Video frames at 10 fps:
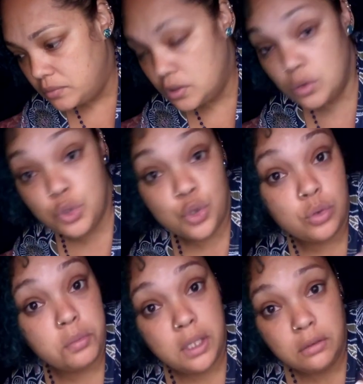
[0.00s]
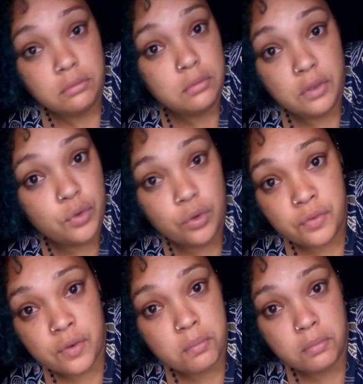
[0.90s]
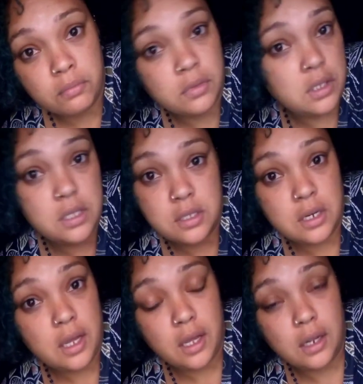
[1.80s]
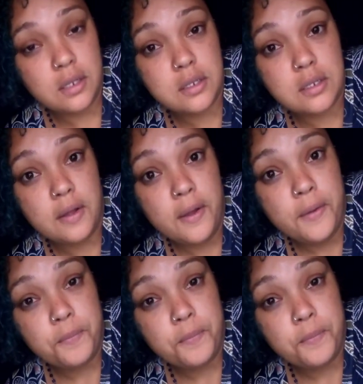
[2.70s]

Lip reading: Don't shoot me if you're not from these three areas.